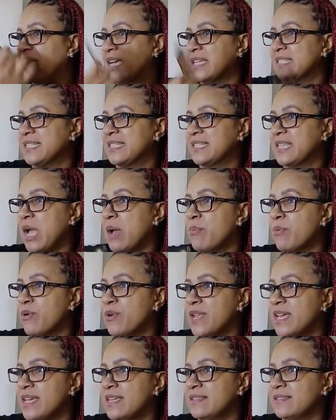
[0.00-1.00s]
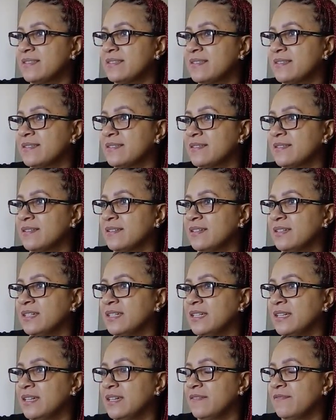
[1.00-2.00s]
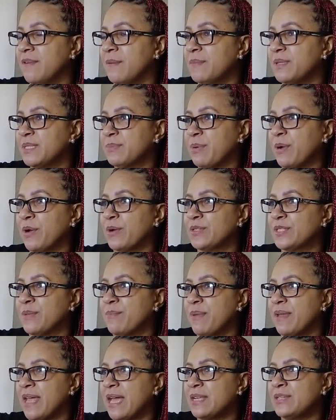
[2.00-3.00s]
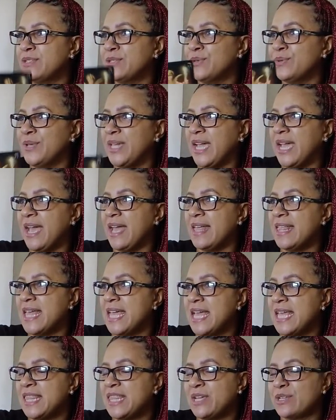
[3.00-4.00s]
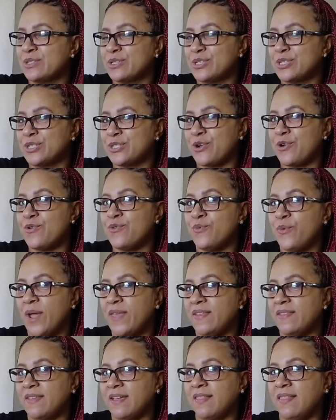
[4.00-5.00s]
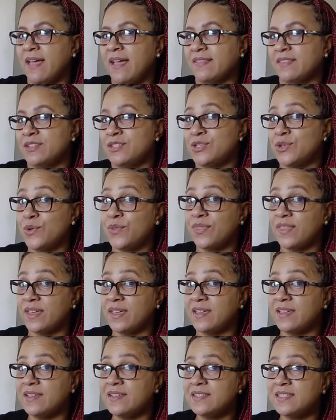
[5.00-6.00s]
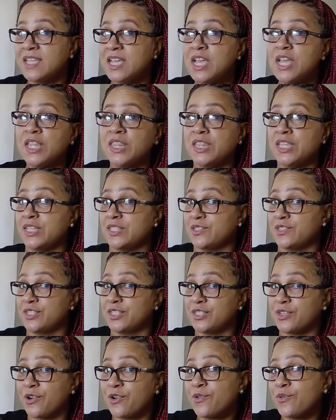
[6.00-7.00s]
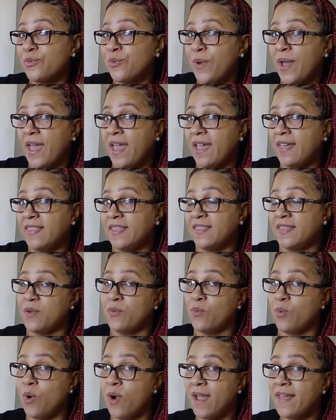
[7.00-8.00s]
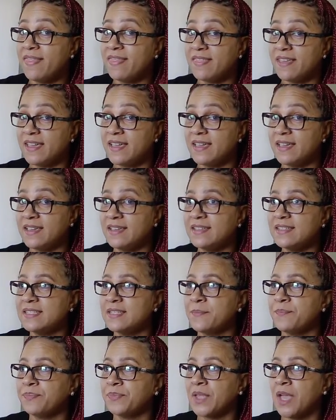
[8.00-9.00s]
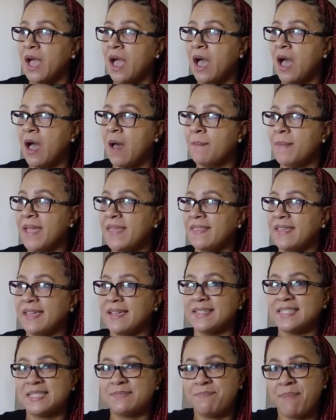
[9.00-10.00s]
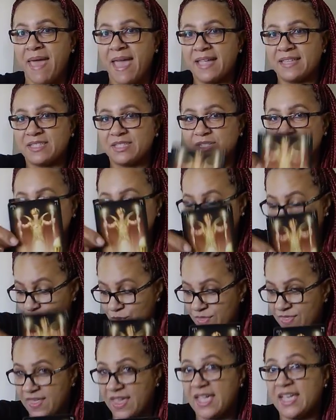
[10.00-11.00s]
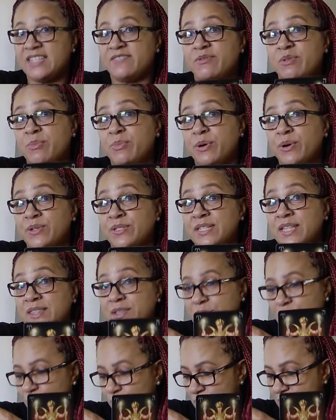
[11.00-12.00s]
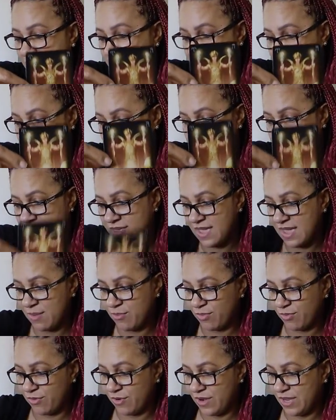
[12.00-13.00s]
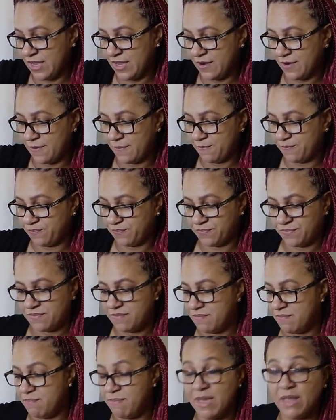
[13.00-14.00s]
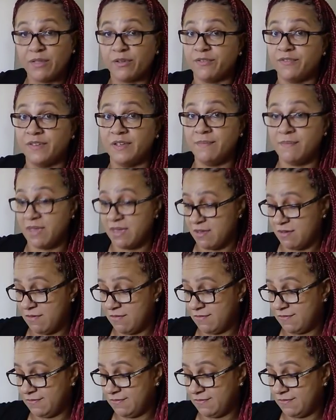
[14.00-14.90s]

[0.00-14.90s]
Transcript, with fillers: stubbornness from this person, but I do get there's a certain way that they like to do things. There's a certain way that they want things. And they expect certain things from the person that they're with, the Emperor here. Male or female.